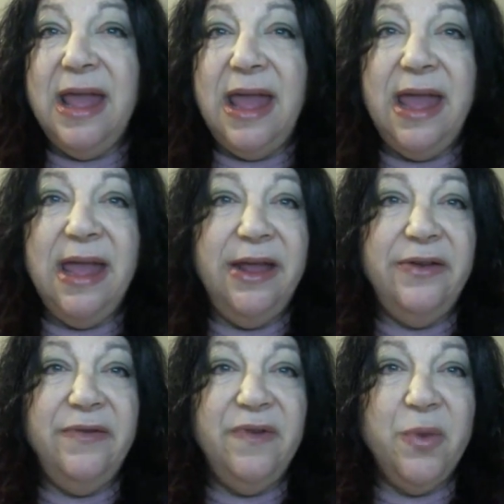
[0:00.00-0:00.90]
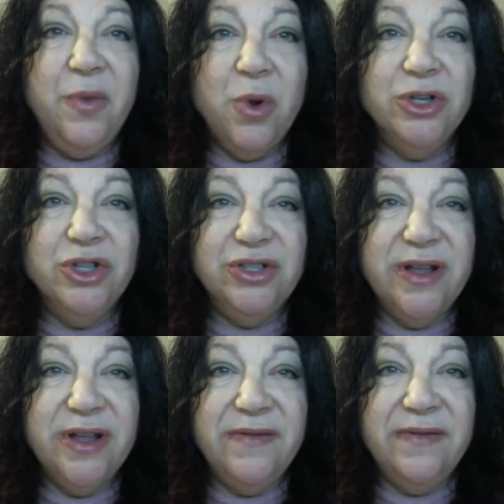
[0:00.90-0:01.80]
and reward
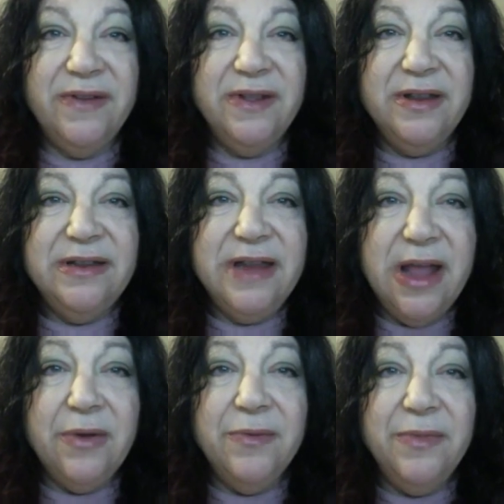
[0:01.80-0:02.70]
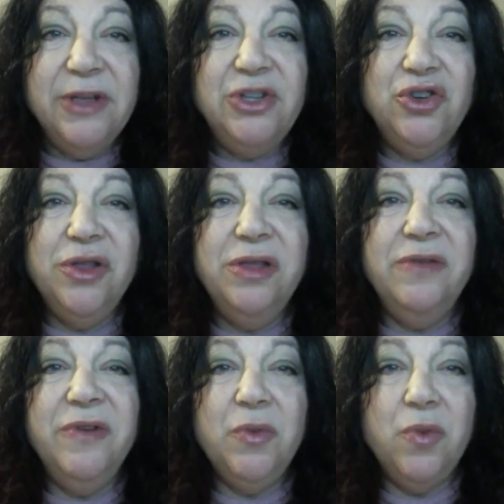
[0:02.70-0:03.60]
yourself. Now, make sure the
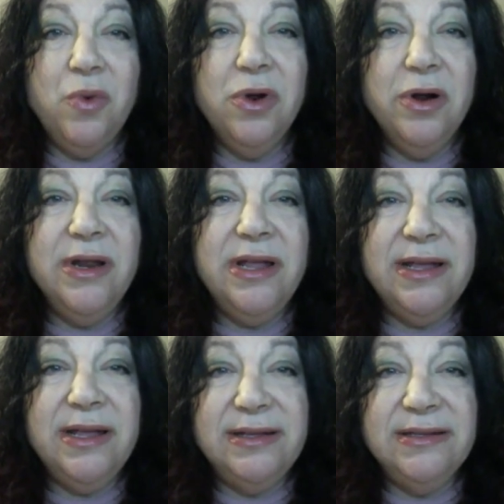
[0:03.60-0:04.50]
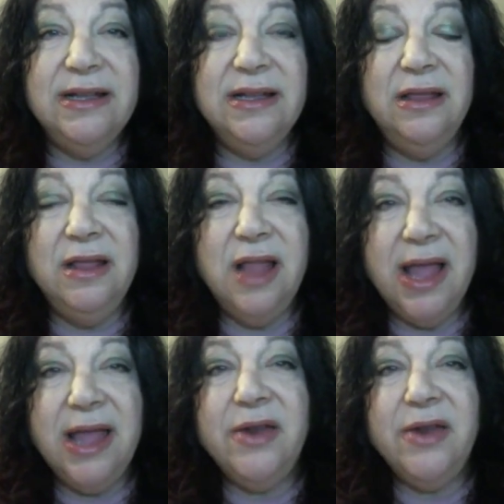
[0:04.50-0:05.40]
reward is in
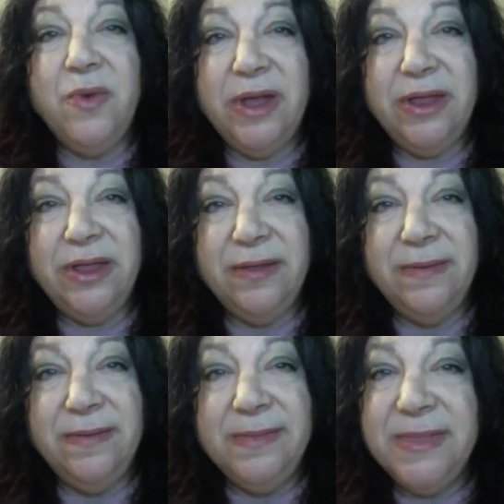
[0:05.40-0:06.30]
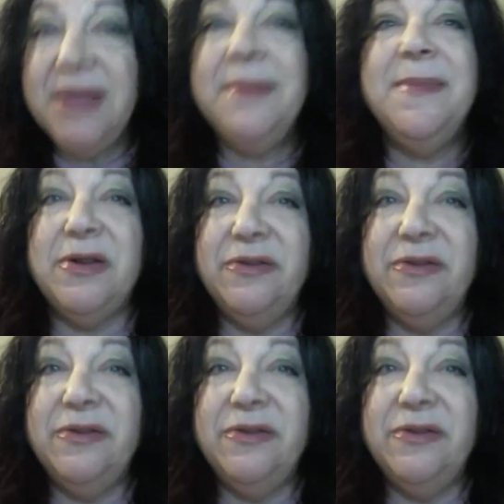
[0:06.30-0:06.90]
line with the amount of